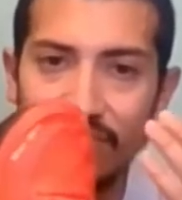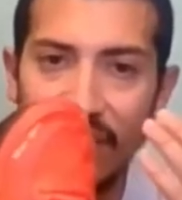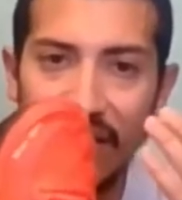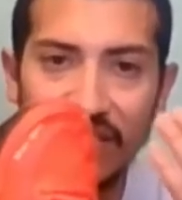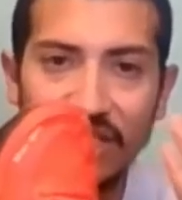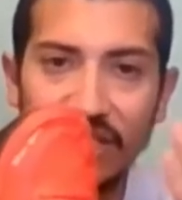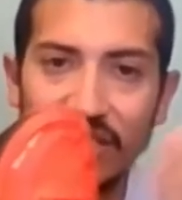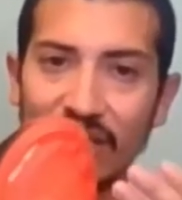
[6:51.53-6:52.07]

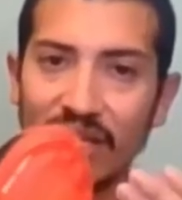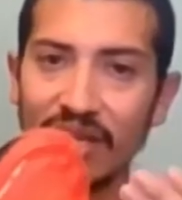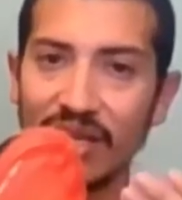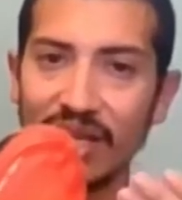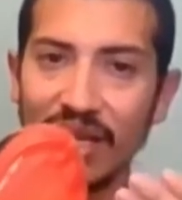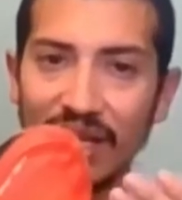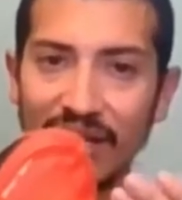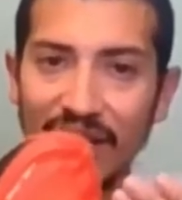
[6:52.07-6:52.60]
just
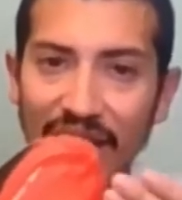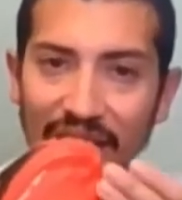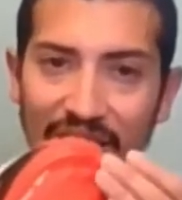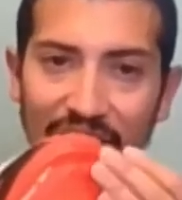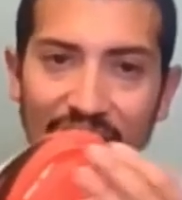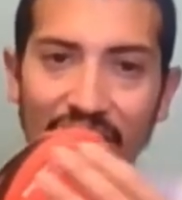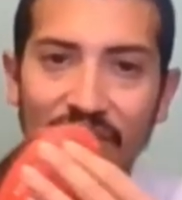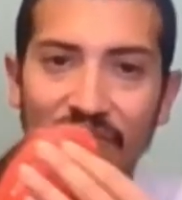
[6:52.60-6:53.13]
couldn't, like,
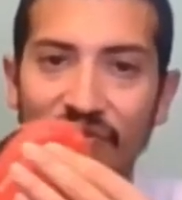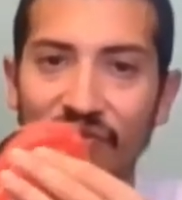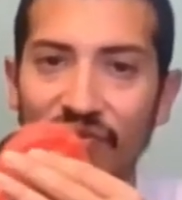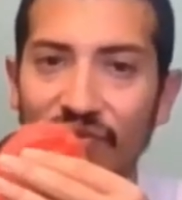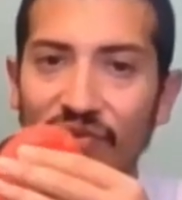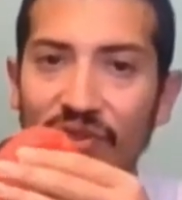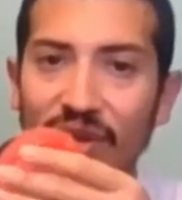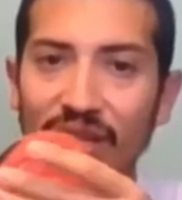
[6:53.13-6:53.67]
the
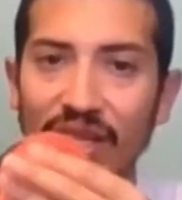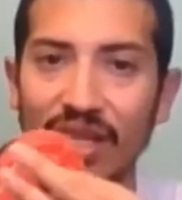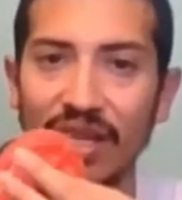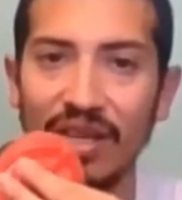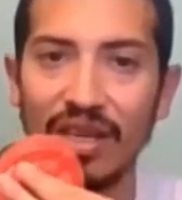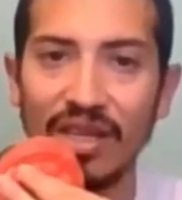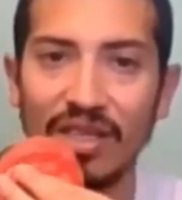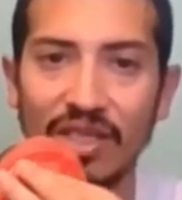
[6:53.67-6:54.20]

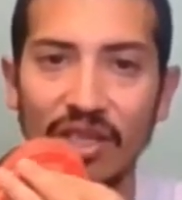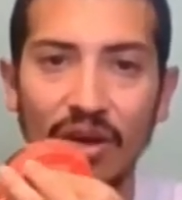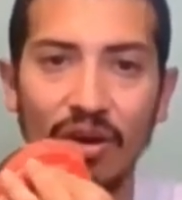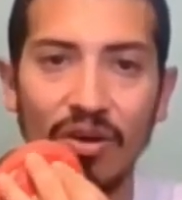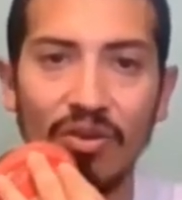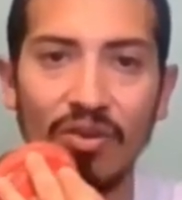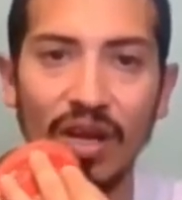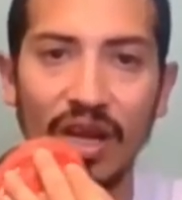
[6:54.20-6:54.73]

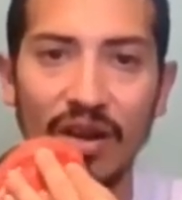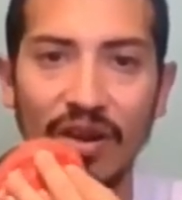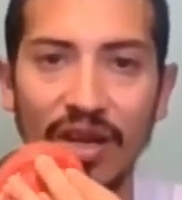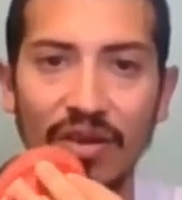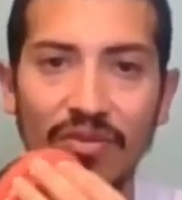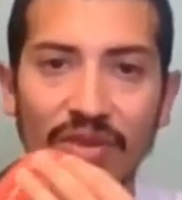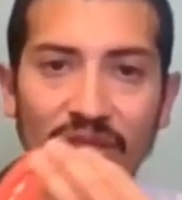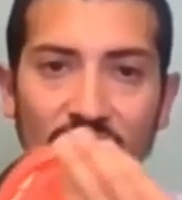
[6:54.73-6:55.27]
toe
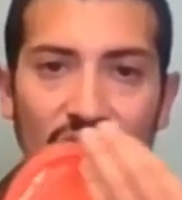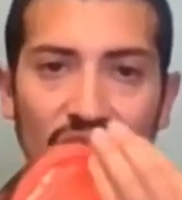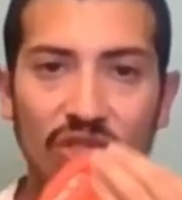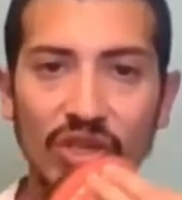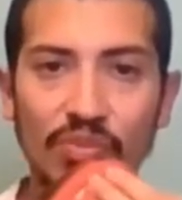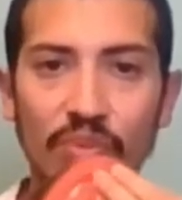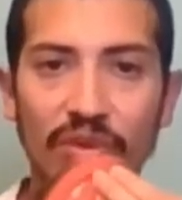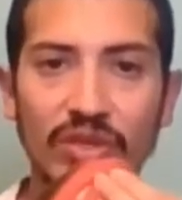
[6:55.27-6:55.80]
area was
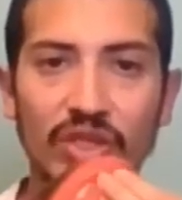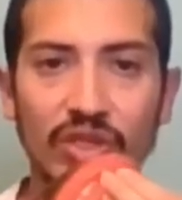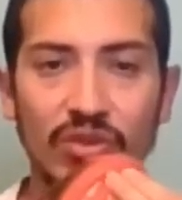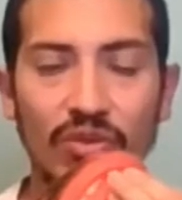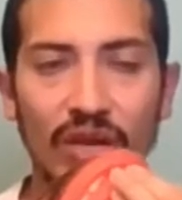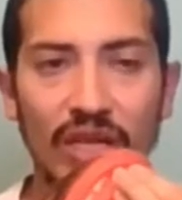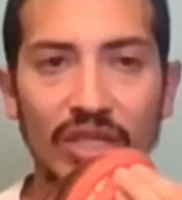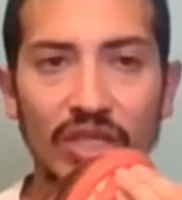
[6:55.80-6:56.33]
super
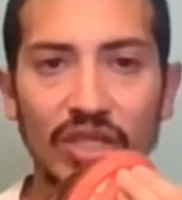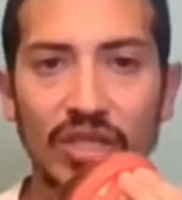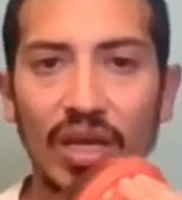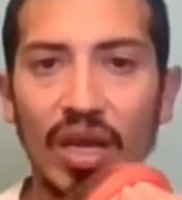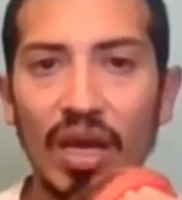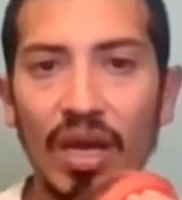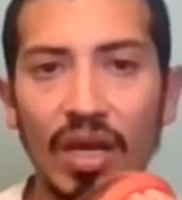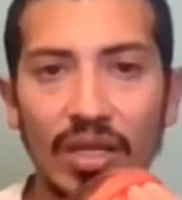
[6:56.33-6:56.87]
scrunched
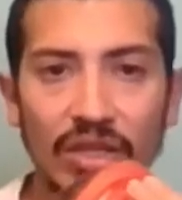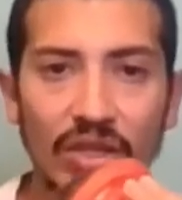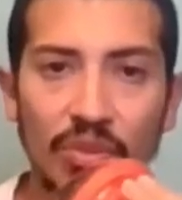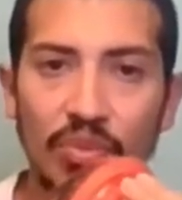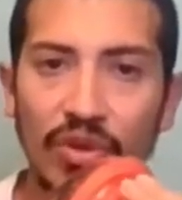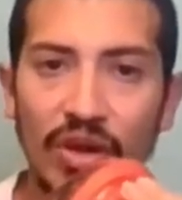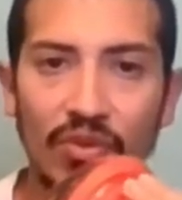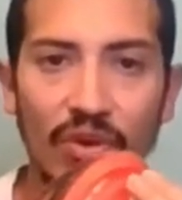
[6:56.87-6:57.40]
to the
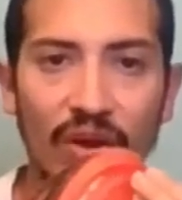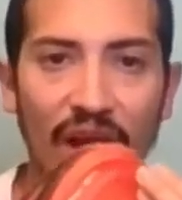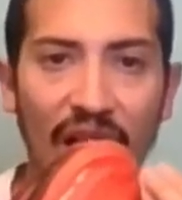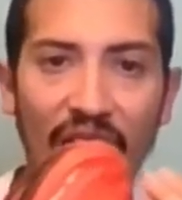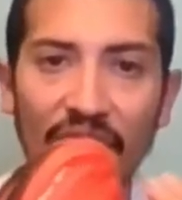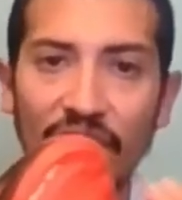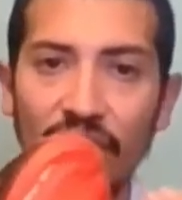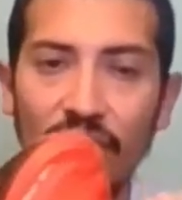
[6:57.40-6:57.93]
point where
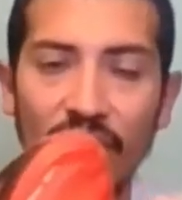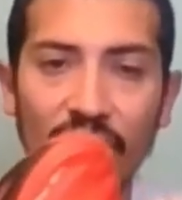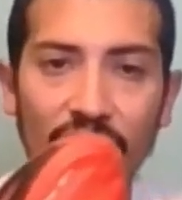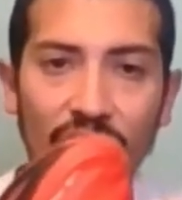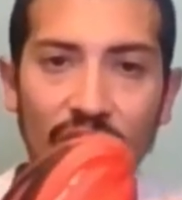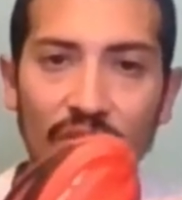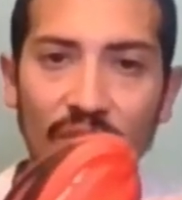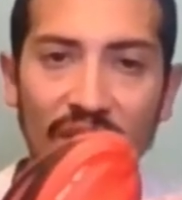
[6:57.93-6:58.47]
halfway
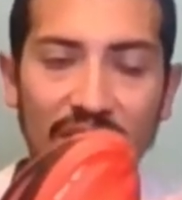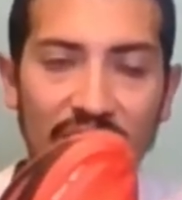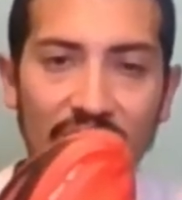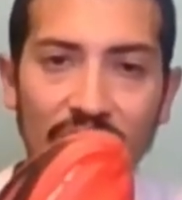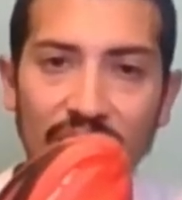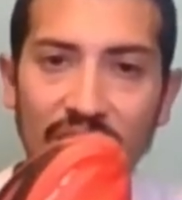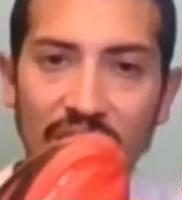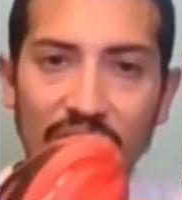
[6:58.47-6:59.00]
through my
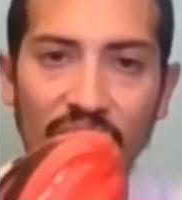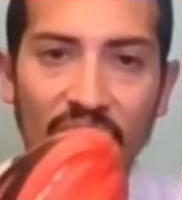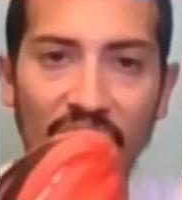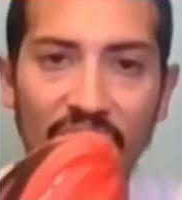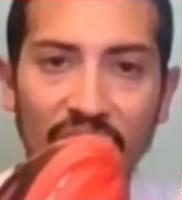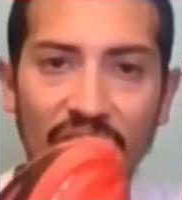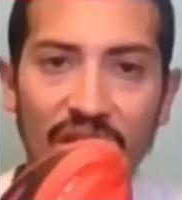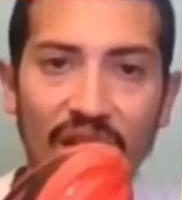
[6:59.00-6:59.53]
17
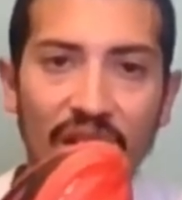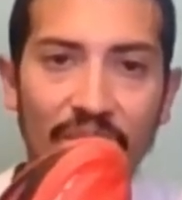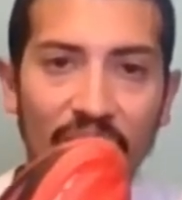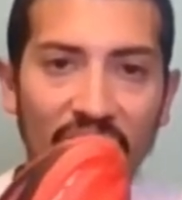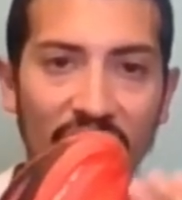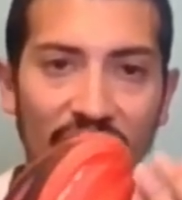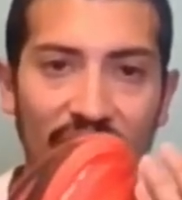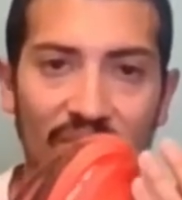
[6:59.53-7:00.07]
miler,
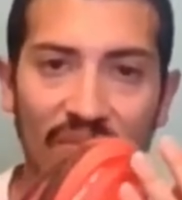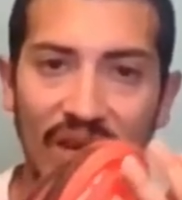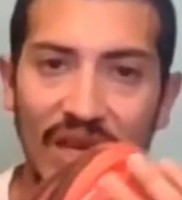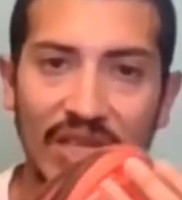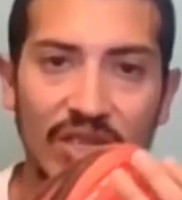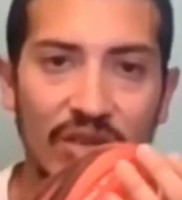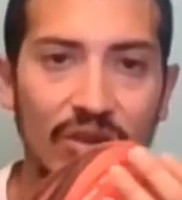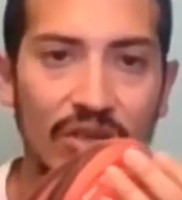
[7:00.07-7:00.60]

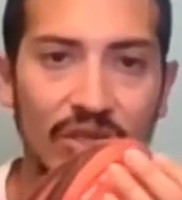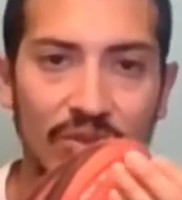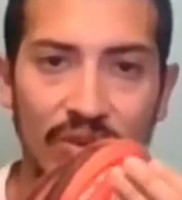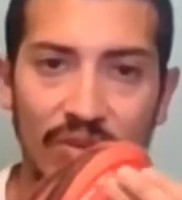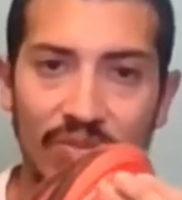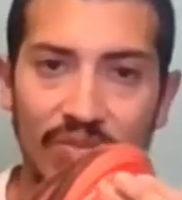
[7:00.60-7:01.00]
my toes were